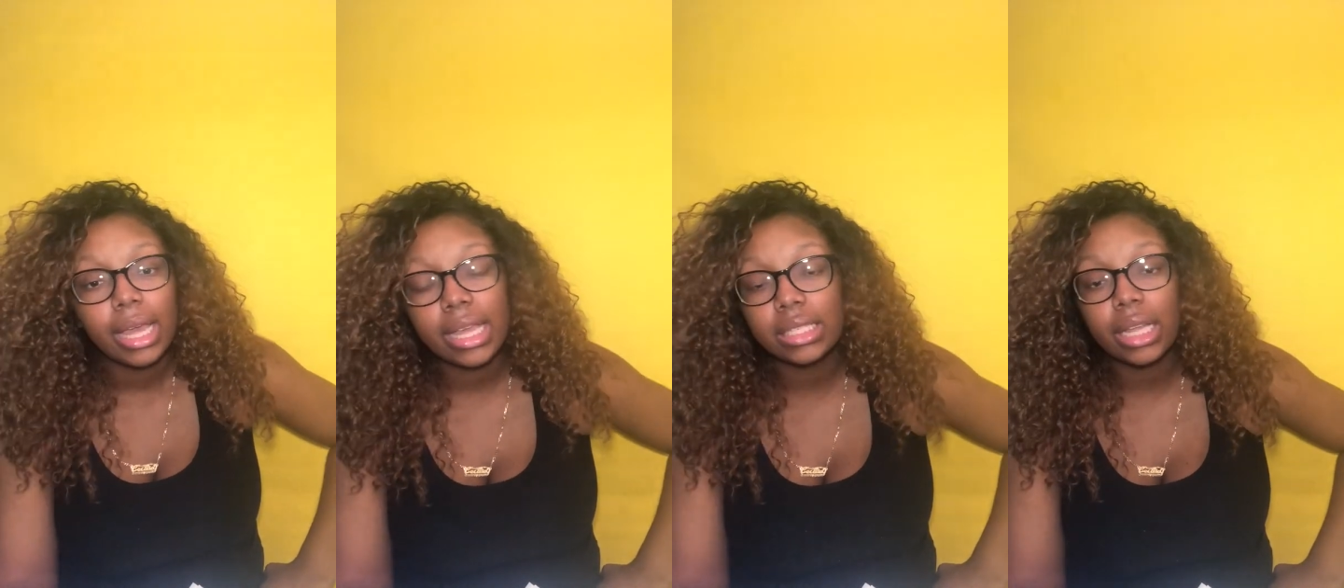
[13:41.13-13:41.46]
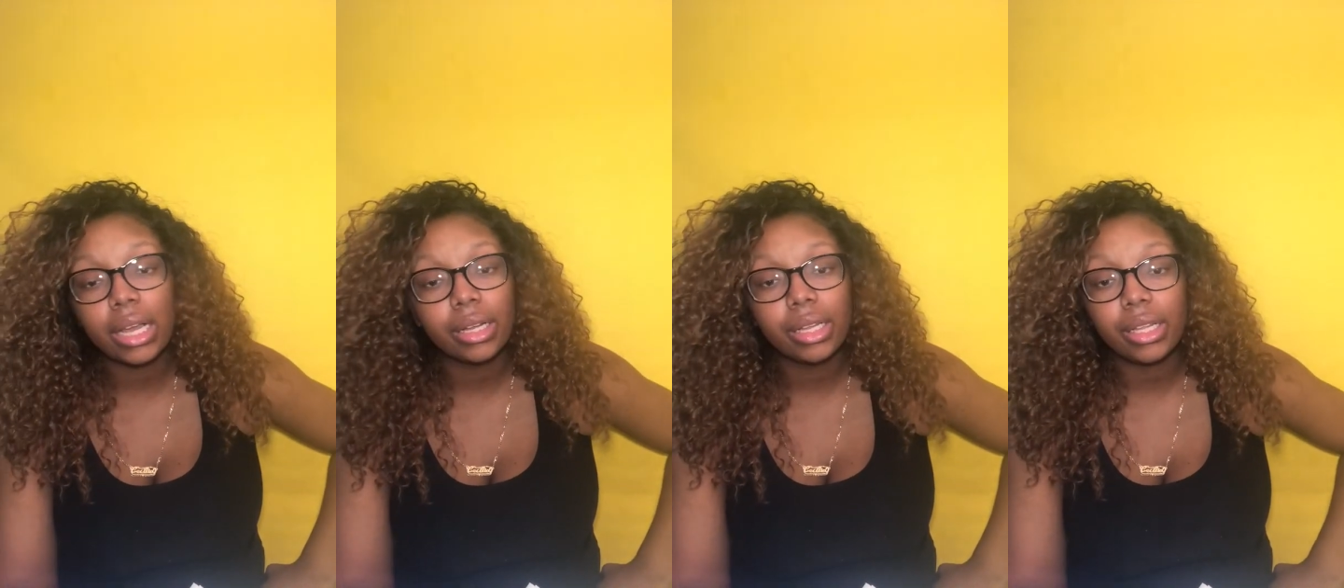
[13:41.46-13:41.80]
It's
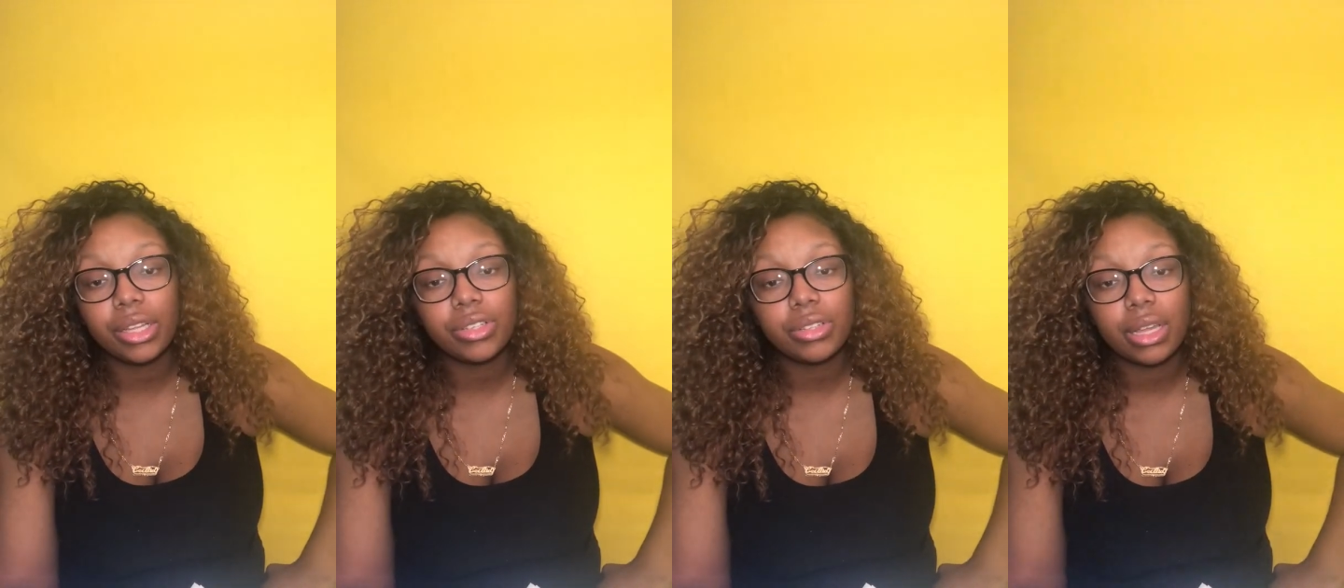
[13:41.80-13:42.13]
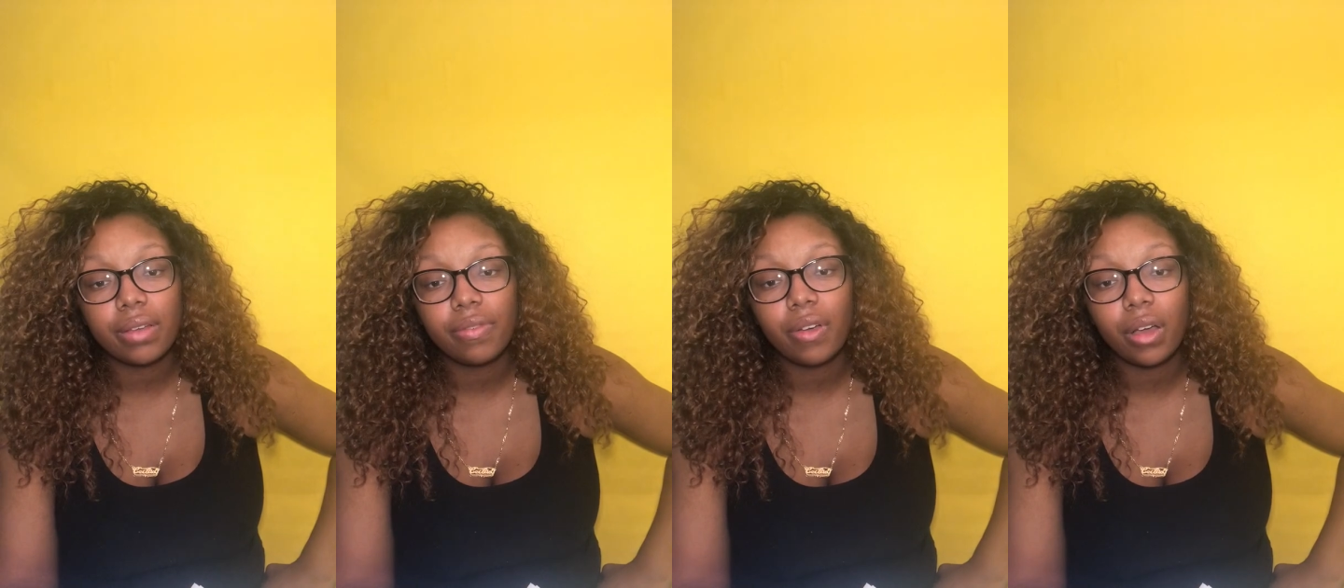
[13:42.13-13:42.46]
not going to get you
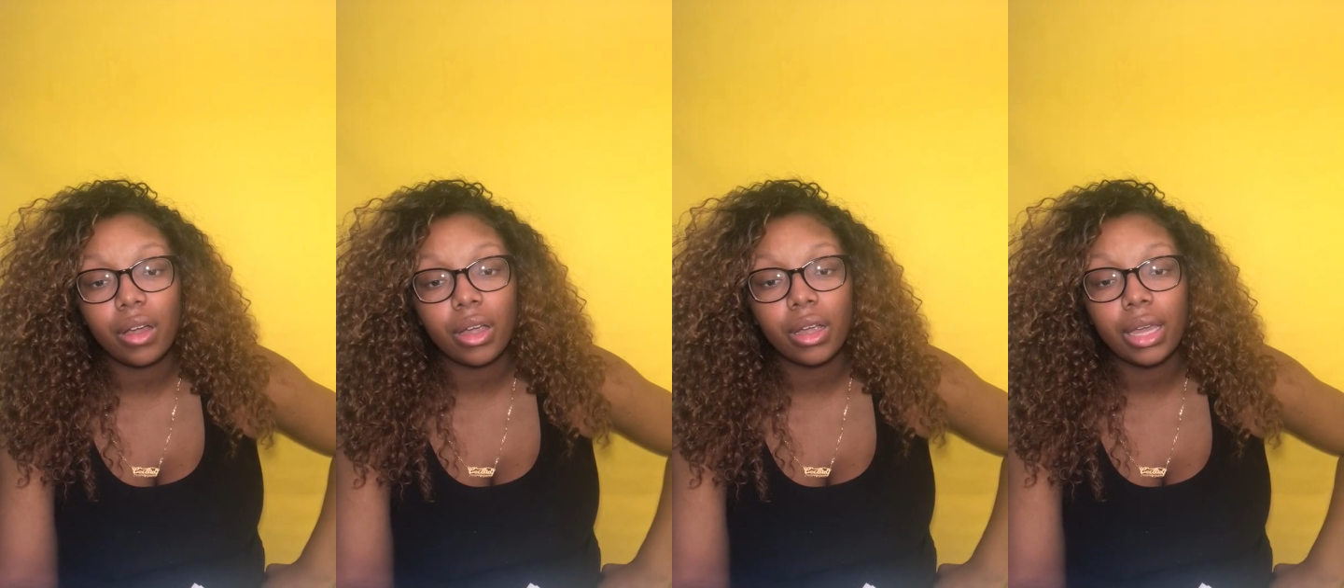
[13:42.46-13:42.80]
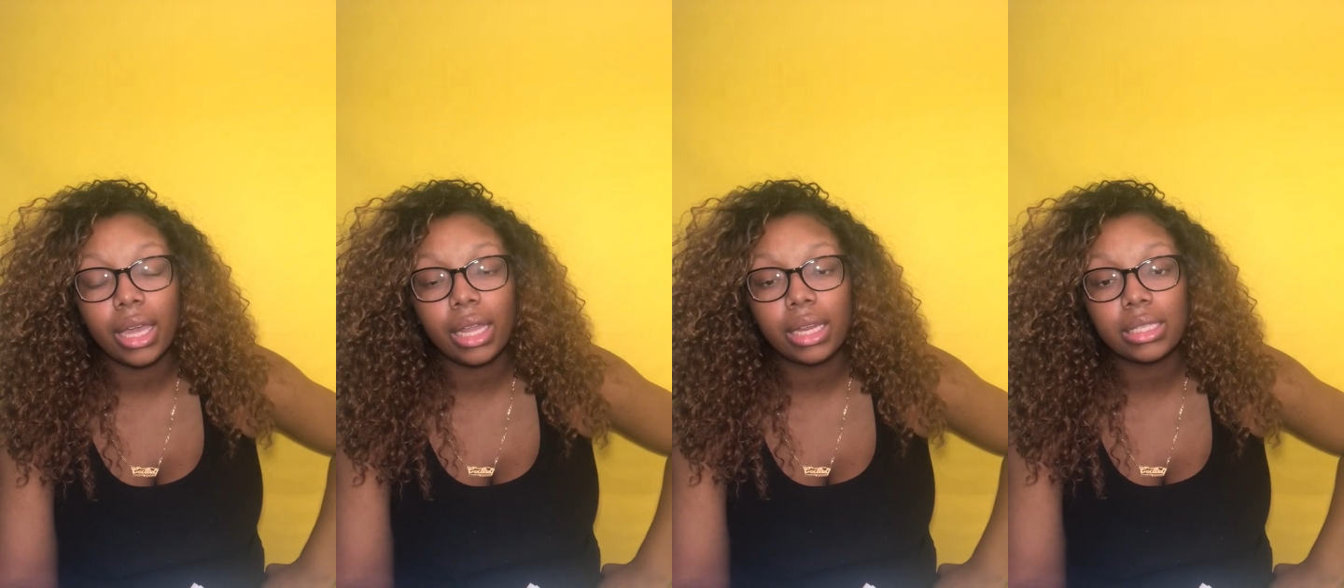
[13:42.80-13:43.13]
that far,
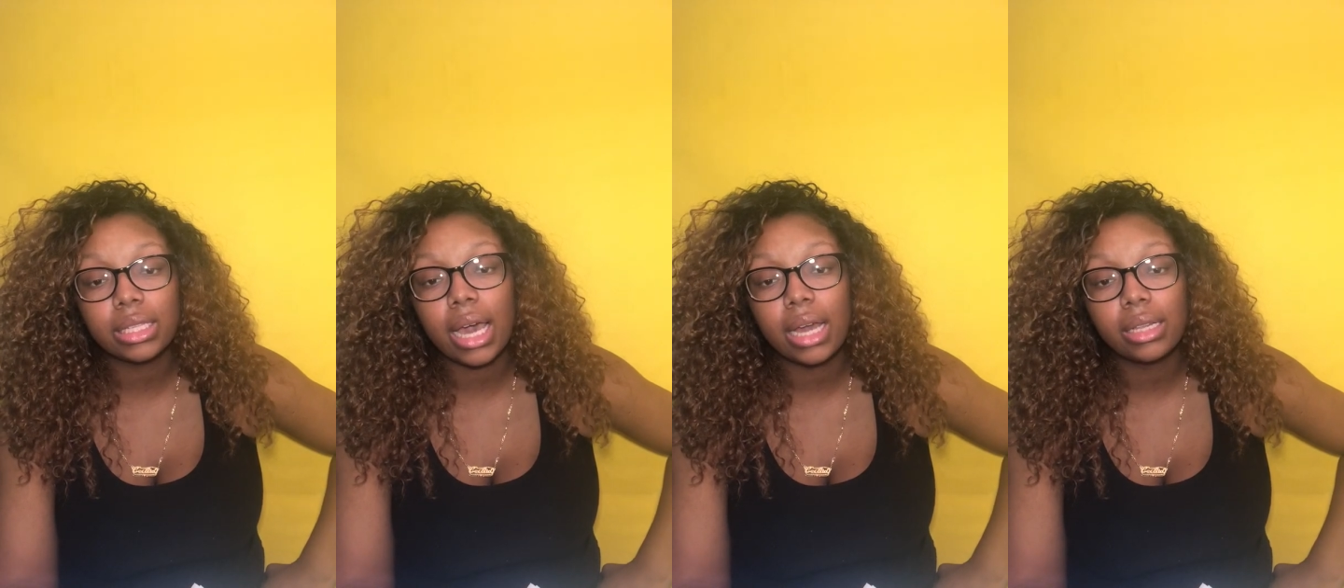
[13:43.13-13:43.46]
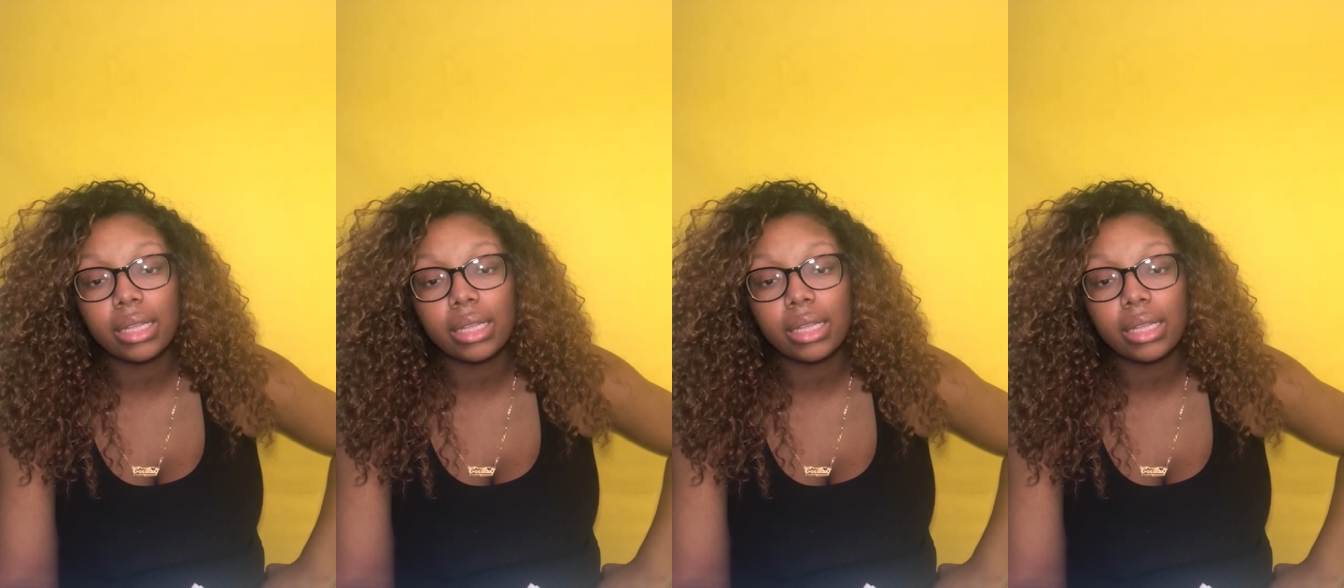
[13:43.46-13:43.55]
and it's kind